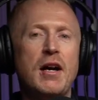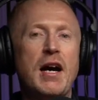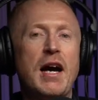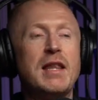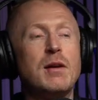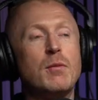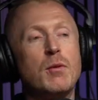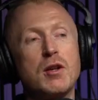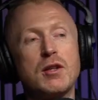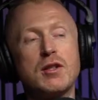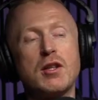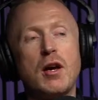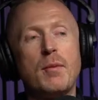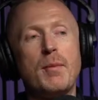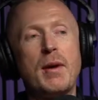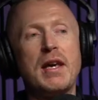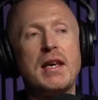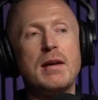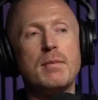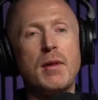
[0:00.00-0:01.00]
And then when I started
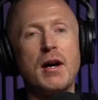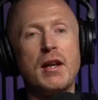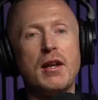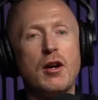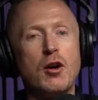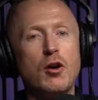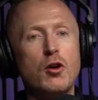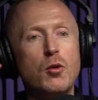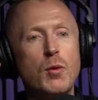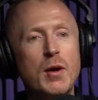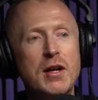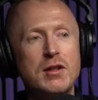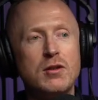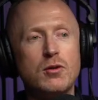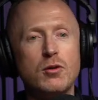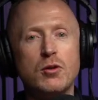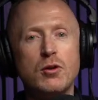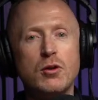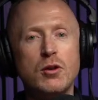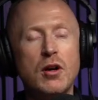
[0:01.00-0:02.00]
making money, I always
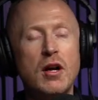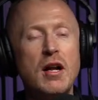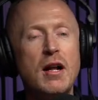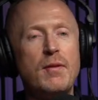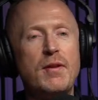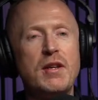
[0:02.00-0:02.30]
thought